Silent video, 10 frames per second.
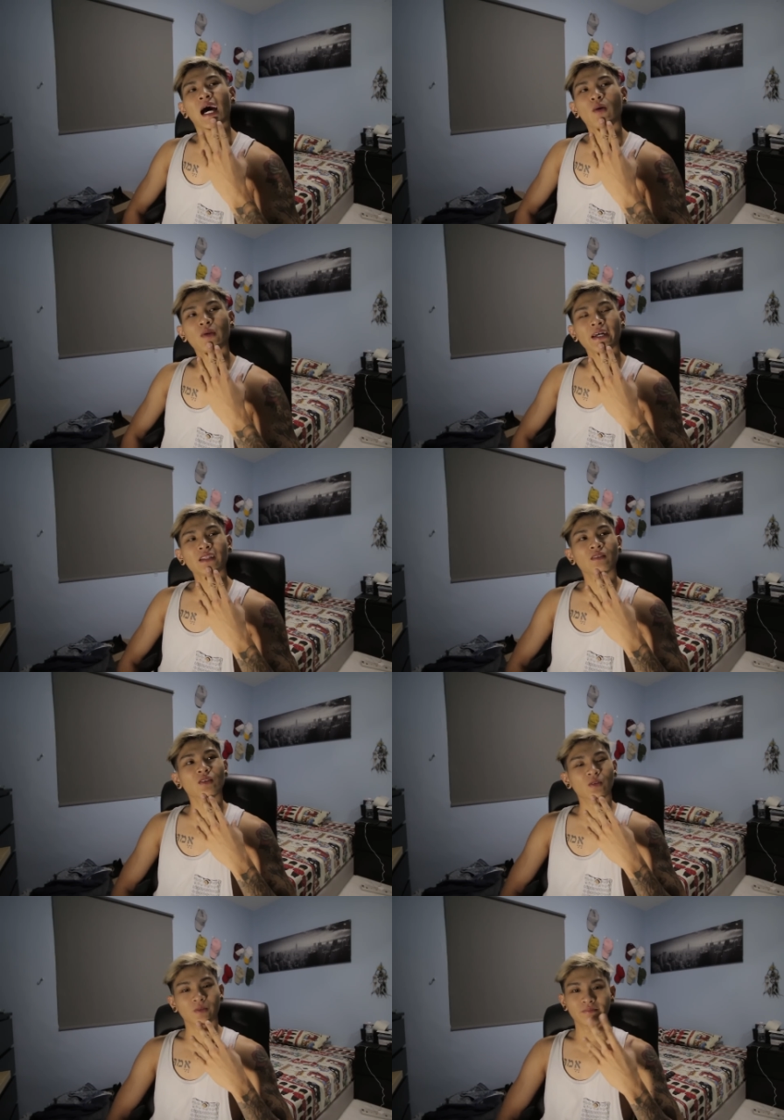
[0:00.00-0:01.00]
I would like
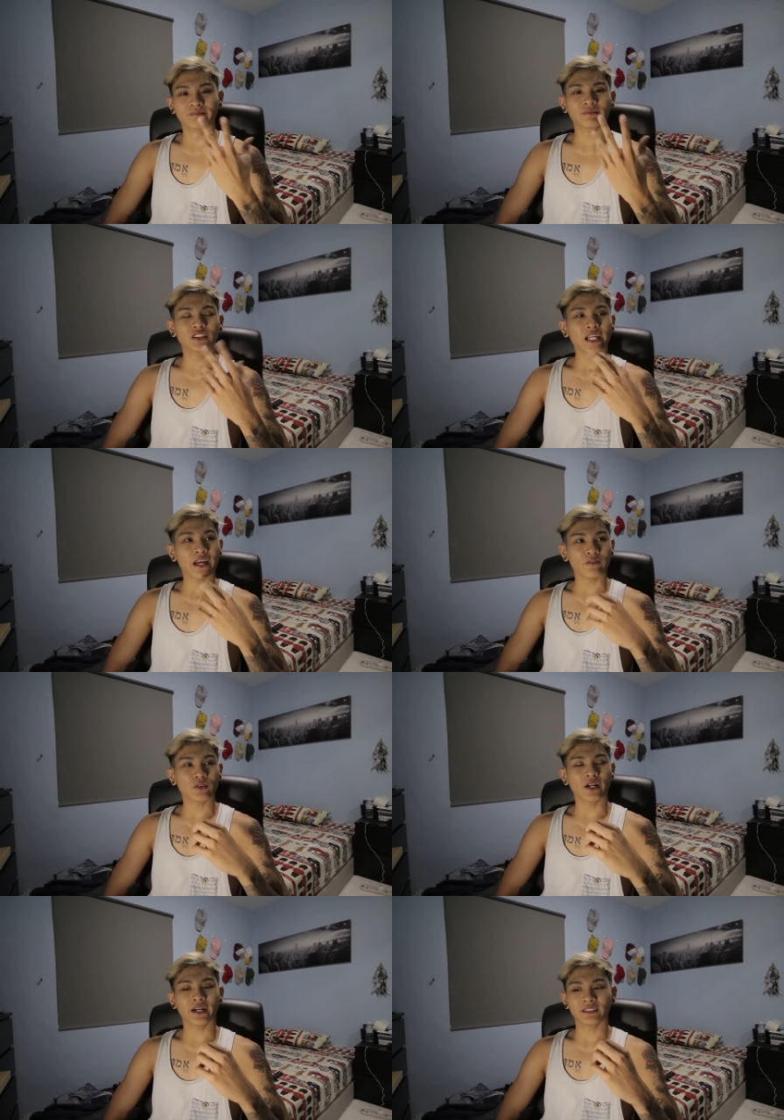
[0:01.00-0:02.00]
to share with
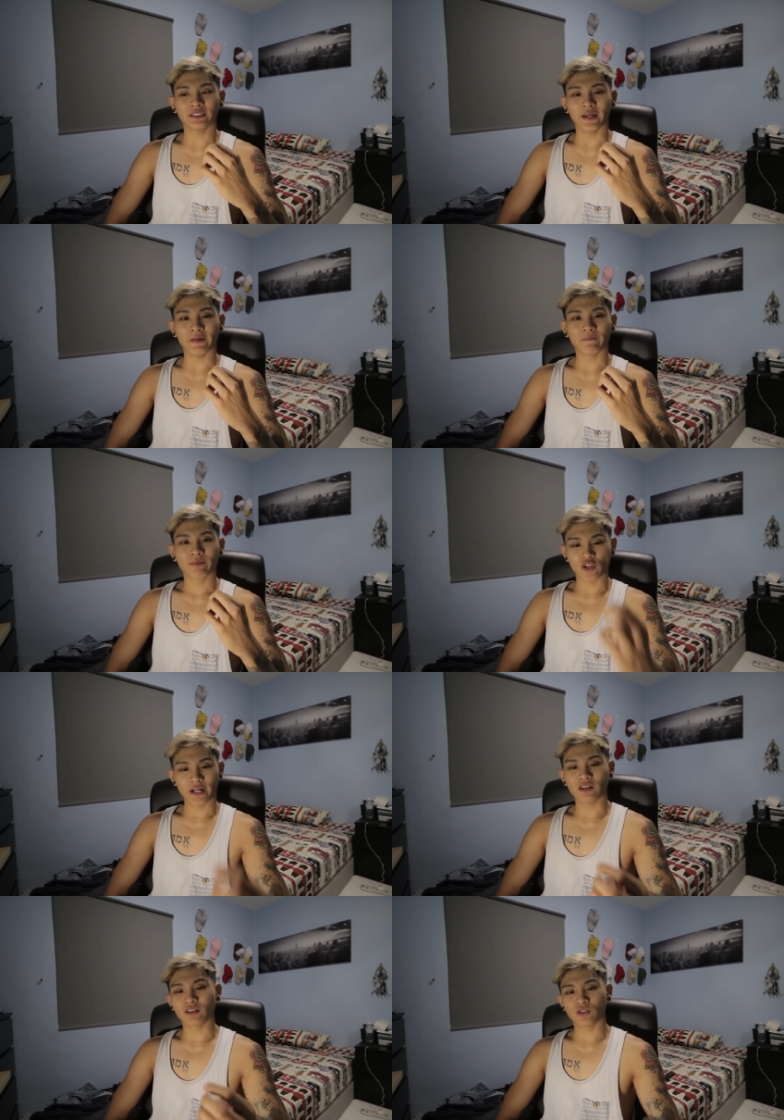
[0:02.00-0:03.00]
you guys that
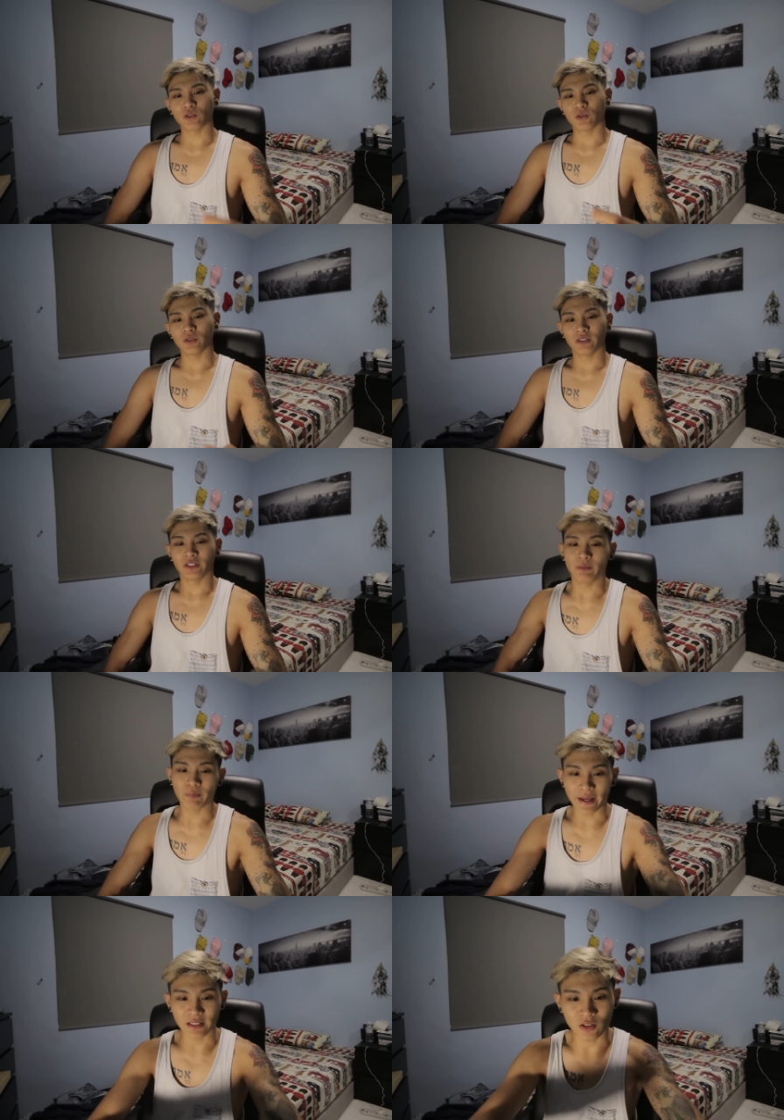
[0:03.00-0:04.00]
try not to
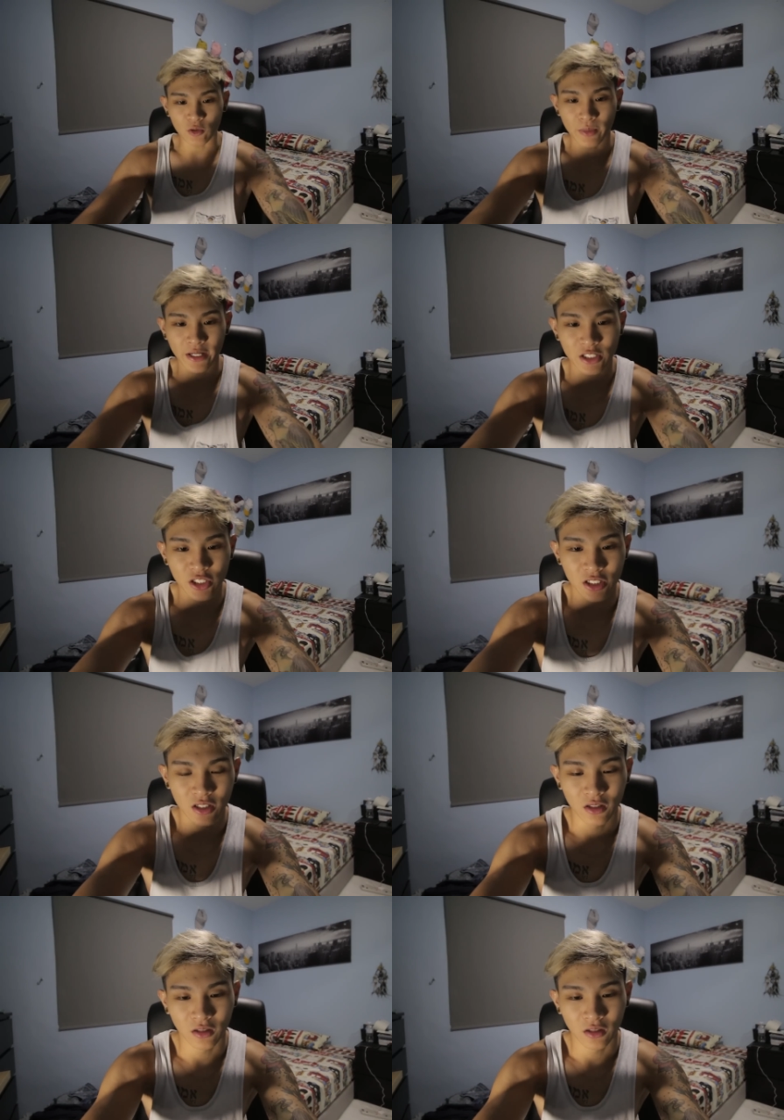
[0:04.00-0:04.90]
depend so much